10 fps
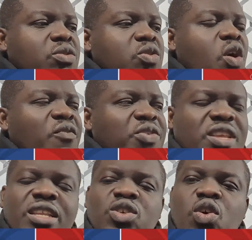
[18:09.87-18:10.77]

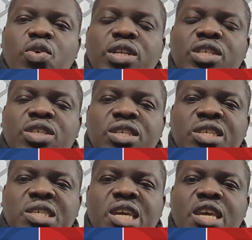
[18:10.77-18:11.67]
confident going into
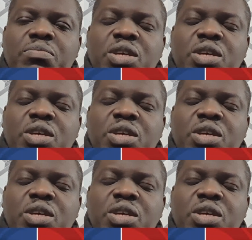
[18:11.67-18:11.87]
this game,